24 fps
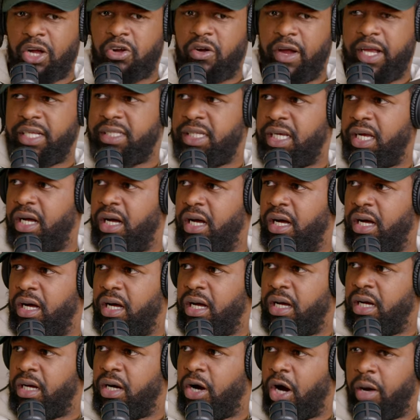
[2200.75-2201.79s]
crazy
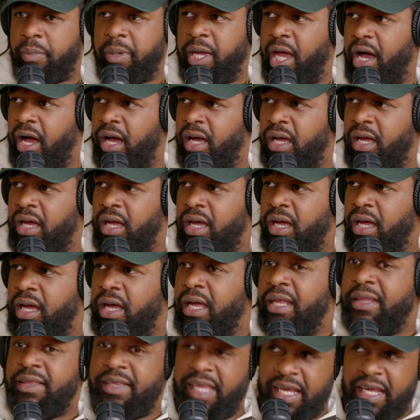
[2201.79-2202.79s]
RBI. Yeah.